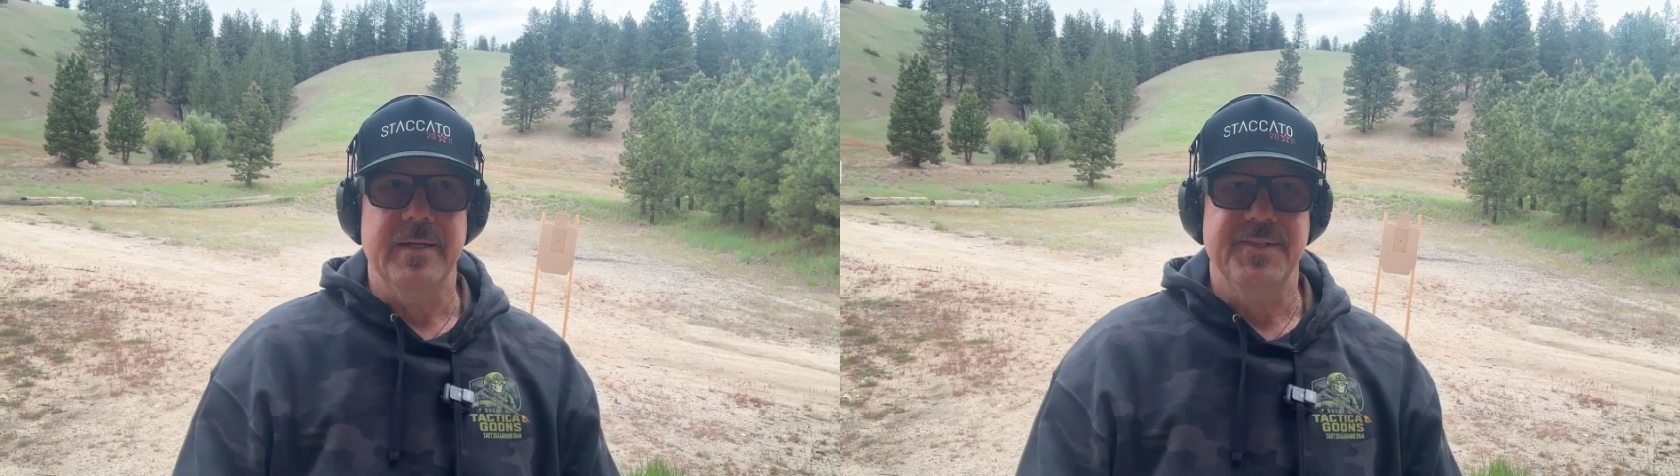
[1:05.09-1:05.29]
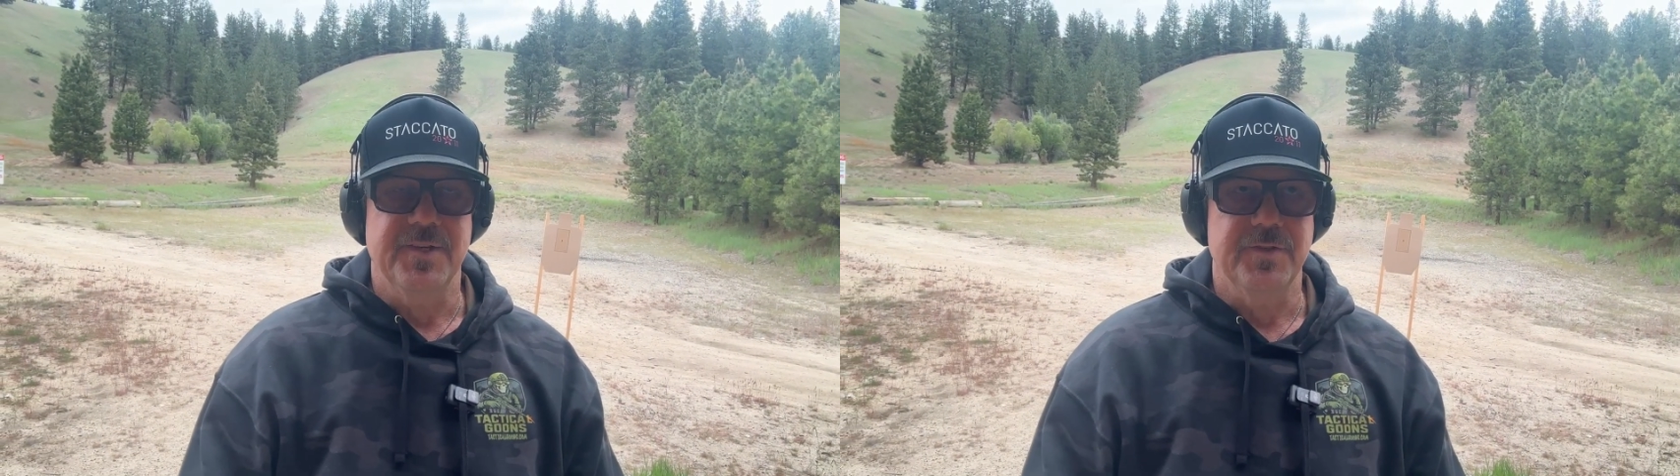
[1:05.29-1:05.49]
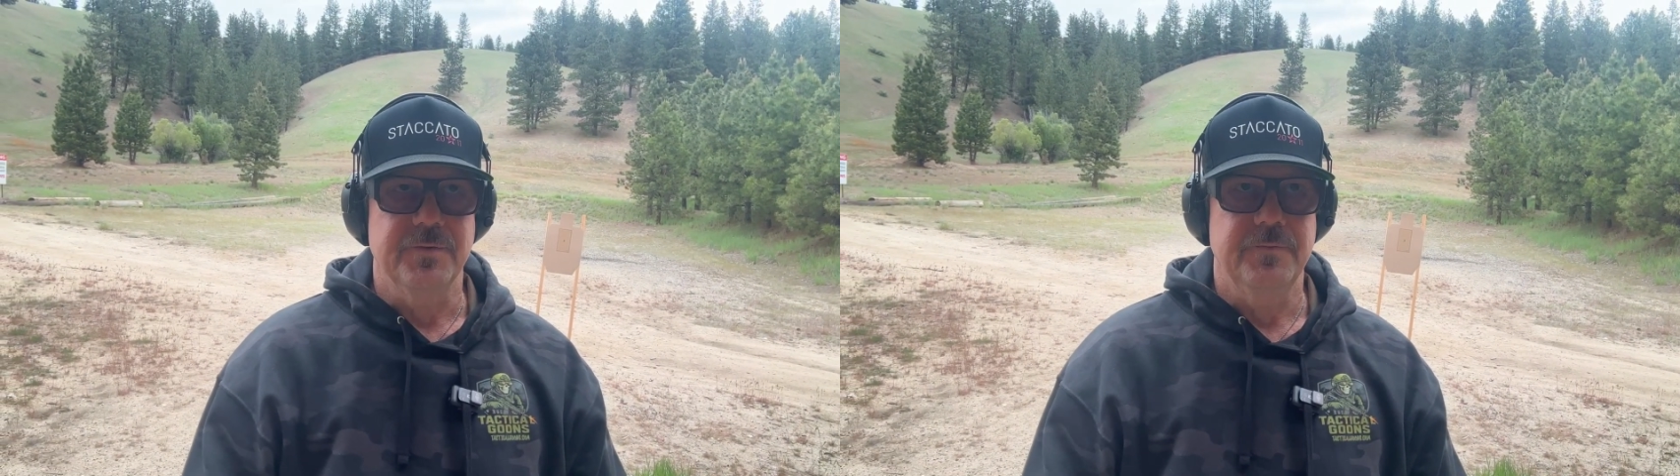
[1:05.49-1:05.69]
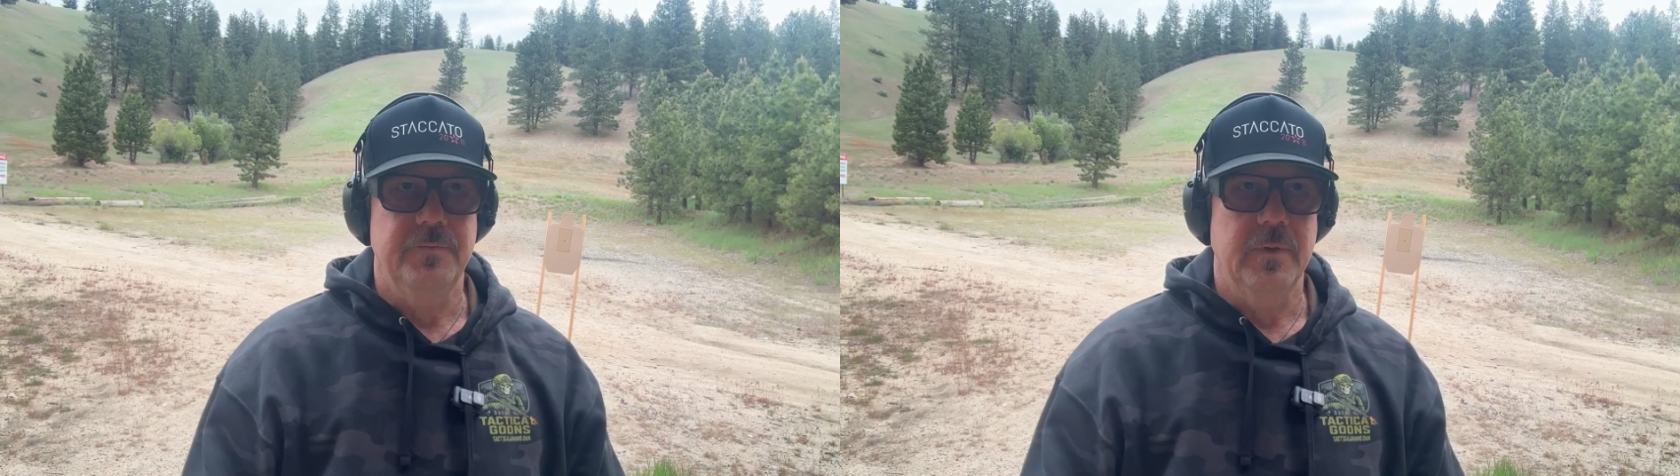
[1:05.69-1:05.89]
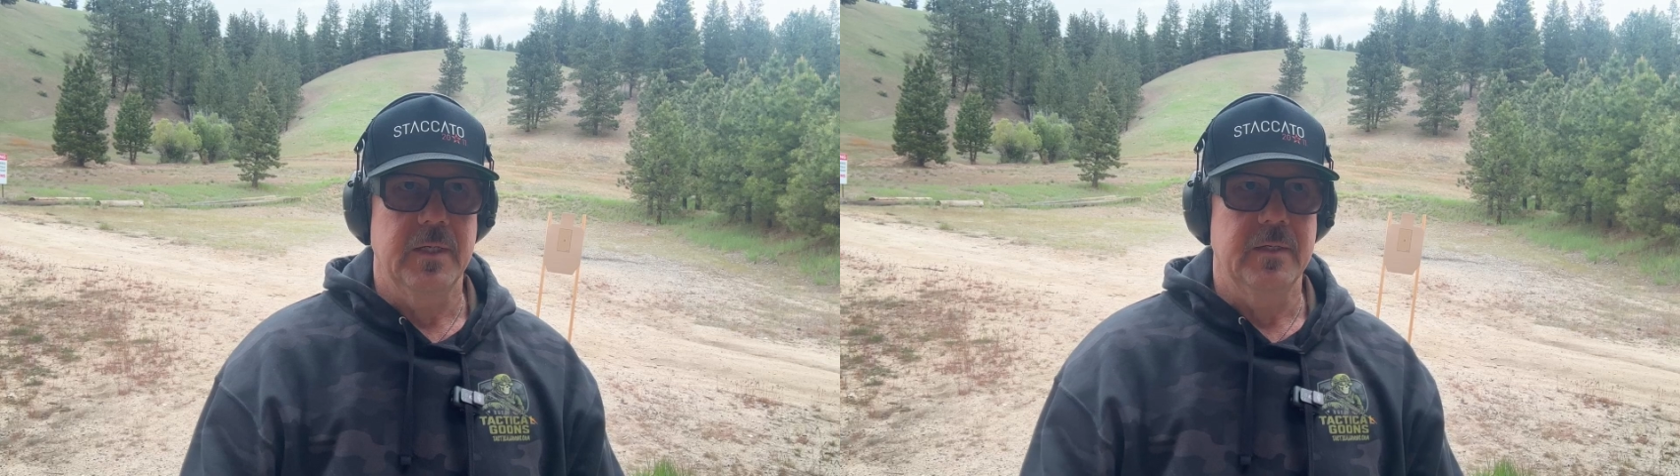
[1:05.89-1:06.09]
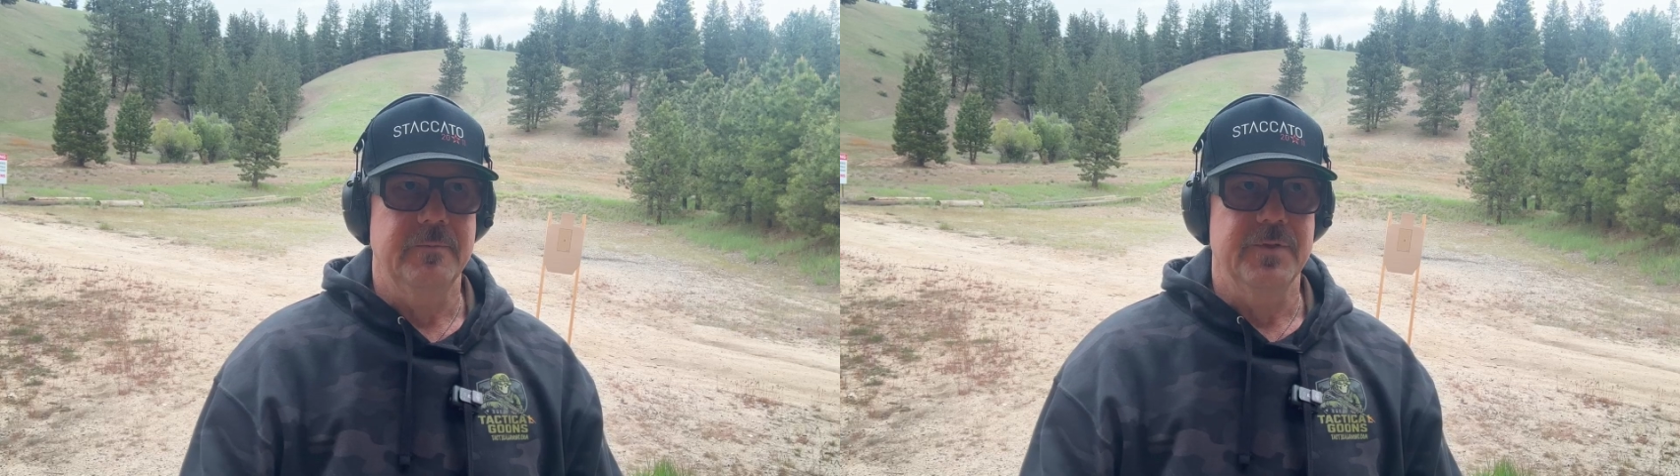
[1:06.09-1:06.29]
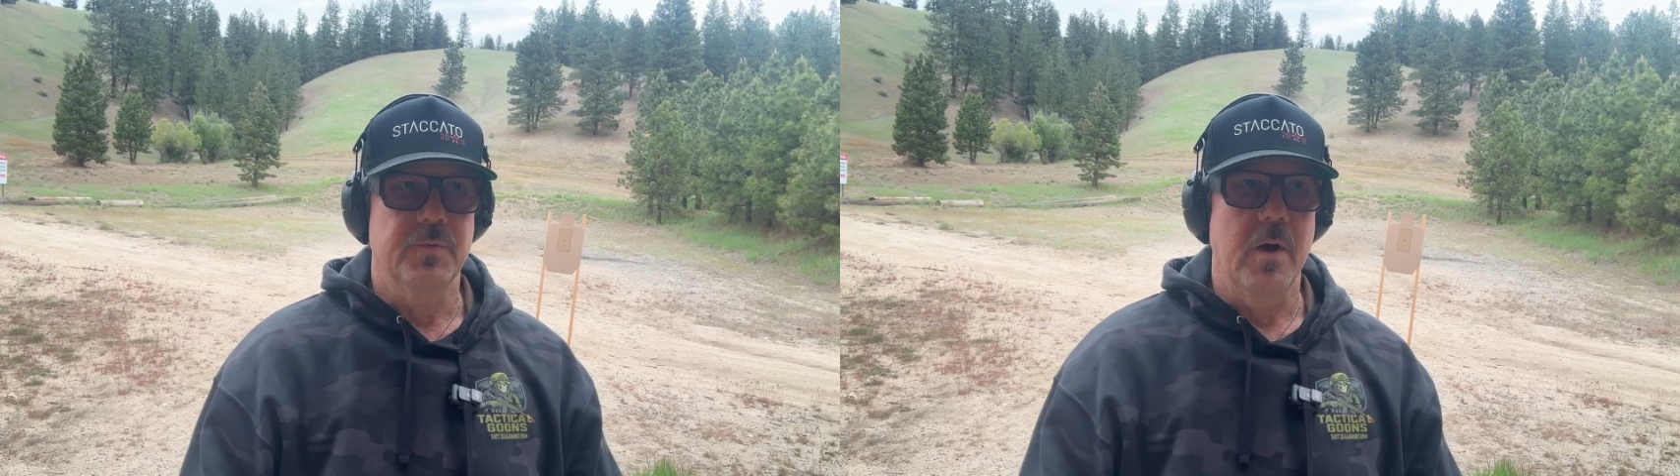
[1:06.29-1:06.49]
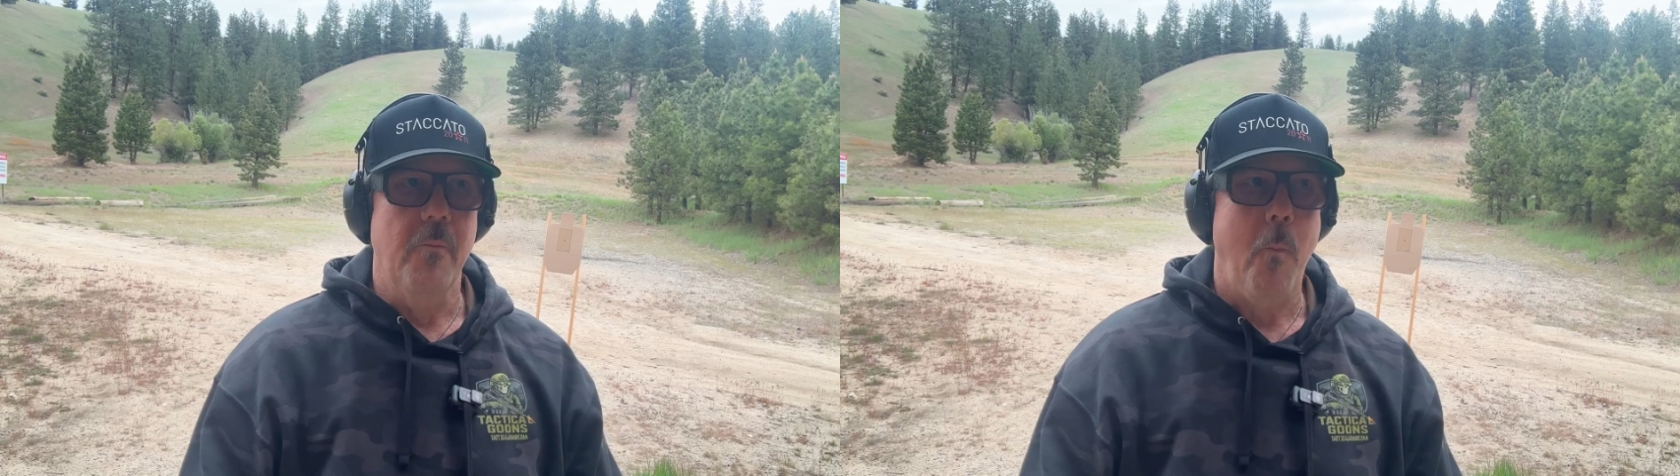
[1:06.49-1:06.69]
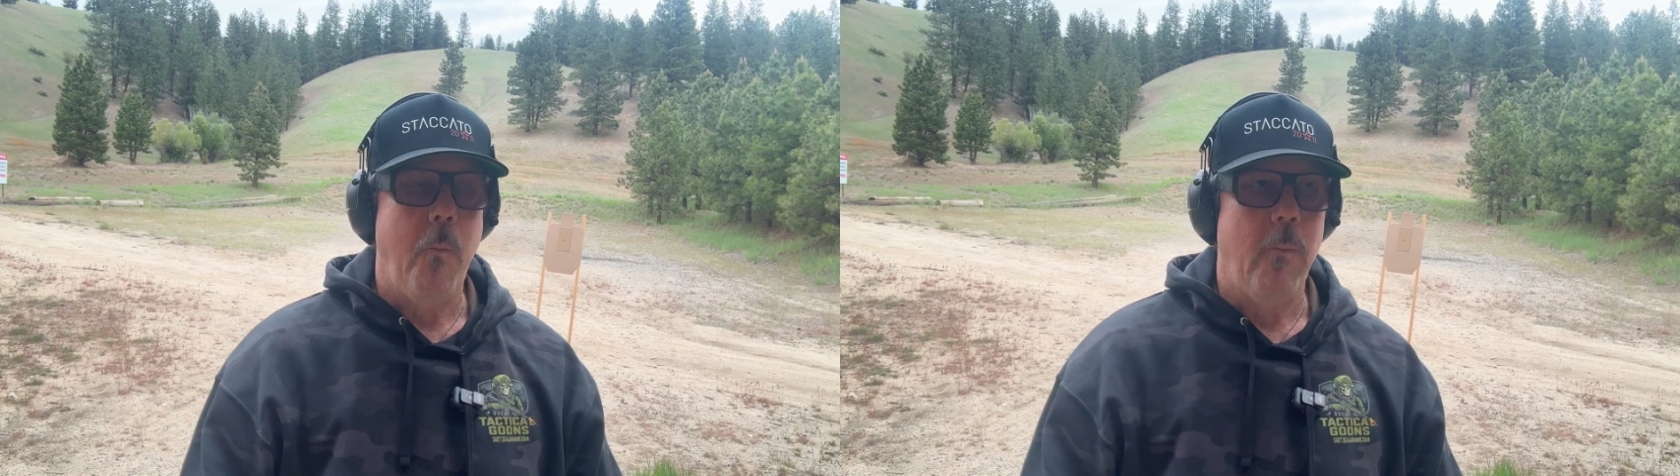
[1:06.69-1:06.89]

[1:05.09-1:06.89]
decision as well.